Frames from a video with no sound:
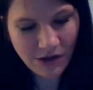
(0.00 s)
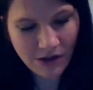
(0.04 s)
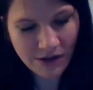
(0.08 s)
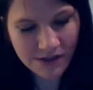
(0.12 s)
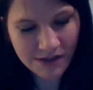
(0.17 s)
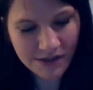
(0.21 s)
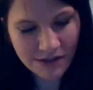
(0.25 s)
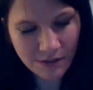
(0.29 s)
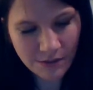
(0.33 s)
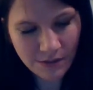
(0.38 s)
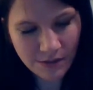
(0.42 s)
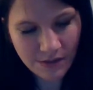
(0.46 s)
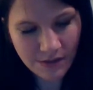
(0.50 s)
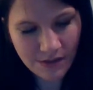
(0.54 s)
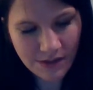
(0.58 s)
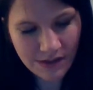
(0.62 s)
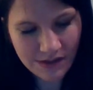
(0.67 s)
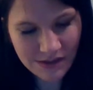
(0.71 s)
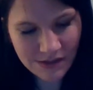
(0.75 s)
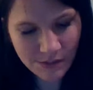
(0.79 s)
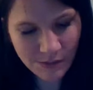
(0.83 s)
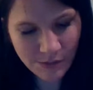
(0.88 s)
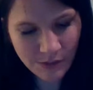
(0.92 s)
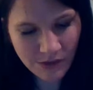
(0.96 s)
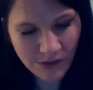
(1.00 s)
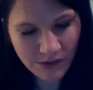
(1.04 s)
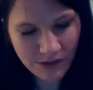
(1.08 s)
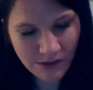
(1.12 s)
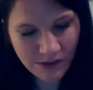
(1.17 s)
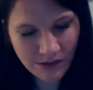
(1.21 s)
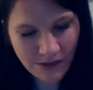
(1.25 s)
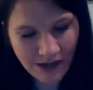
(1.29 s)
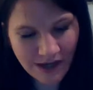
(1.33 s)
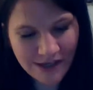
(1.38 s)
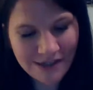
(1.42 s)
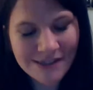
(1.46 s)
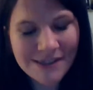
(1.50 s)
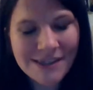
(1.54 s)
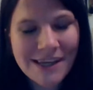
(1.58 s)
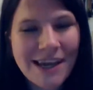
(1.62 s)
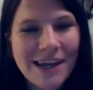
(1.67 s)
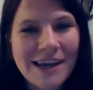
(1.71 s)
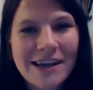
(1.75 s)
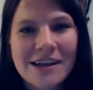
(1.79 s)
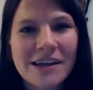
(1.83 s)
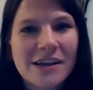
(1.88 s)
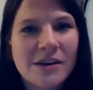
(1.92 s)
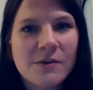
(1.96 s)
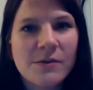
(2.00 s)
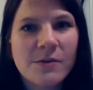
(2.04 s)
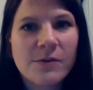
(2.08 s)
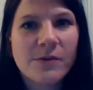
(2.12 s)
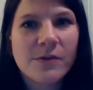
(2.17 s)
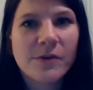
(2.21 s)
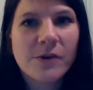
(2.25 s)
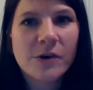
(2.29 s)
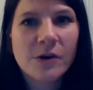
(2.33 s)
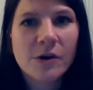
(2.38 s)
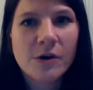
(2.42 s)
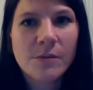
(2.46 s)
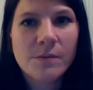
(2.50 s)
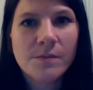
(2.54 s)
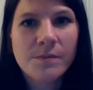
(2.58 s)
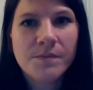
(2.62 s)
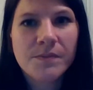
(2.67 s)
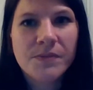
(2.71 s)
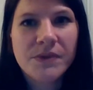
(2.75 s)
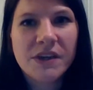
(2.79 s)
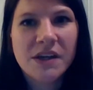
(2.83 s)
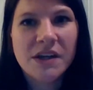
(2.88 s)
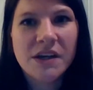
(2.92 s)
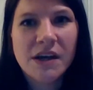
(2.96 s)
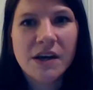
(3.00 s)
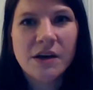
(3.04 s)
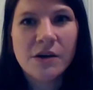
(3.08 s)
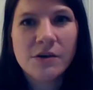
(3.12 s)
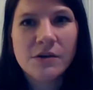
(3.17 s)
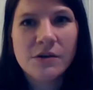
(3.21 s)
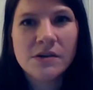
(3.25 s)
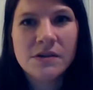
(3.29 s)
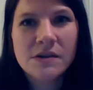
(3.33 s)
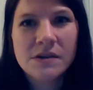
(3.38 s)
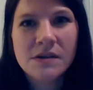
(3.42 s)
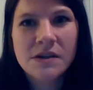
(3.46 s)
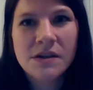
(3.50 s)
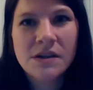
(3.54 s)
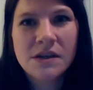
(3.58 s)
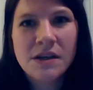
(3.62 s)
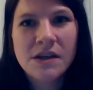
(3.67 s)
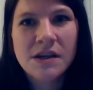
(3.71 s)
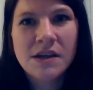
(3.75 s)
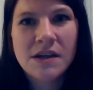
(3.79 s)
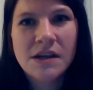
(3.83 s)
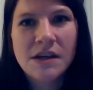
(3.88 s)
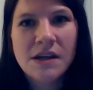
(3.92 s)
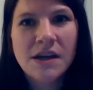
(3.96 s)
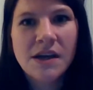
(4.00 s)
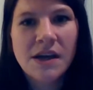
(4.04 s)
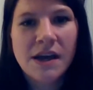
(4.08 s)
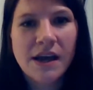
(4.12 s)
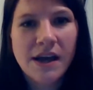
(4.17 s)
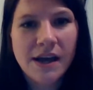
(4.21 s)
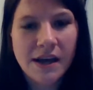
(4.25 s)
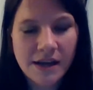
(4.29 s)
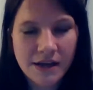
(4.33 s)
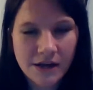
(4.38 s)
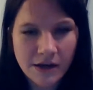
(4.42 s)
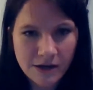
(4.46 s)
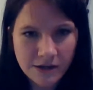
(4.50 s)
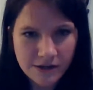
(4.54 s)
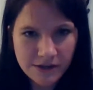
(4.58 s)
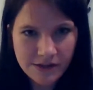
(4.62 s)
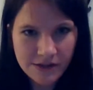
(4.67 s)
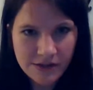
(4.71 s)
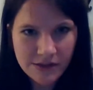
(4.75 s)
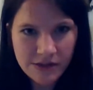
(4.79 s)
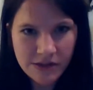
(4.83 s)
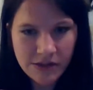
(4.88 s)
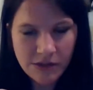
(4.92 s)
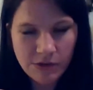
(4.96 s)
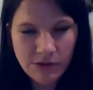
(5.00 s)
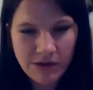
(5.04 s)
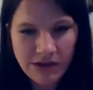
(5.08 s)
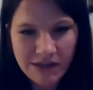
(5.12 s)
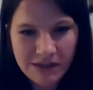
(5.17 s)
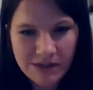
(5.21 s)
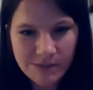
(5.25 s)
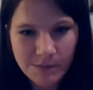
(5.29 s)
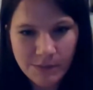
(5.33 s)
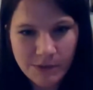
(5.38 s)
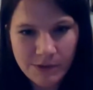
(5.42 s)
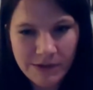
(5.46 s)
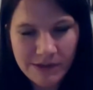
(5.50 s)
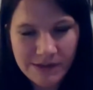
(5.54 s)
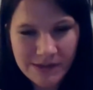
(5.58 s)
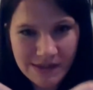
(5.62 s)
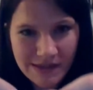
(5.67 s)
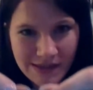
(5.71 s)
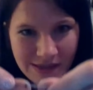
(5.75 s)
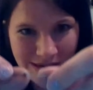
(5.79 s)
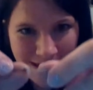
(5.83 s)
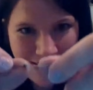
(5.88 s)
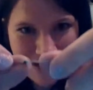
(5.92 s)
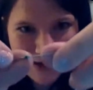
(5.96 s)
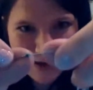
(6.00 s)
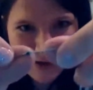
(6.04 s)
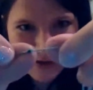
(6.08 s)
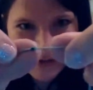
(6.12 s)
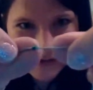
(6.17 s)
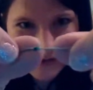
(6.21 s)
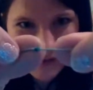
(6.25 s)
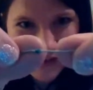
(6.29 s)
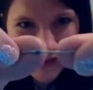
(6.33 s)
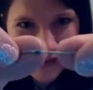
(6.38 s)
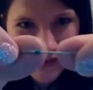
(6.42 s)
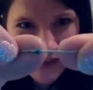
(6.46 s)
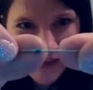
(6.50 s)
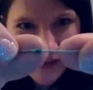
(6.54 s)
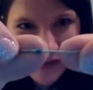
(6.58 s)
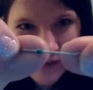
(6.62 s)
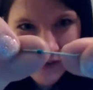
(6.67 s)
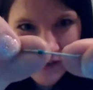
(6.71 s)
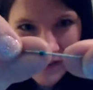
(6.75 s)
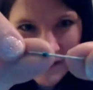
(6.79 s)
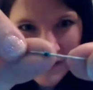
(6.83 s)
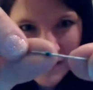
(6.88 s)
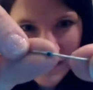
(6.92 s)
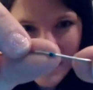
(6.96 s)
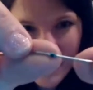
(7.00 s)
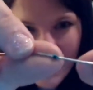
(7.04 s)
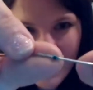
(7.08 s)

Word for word: Also, this one, I just can't confirm, you know? And our stone expert is in house right now.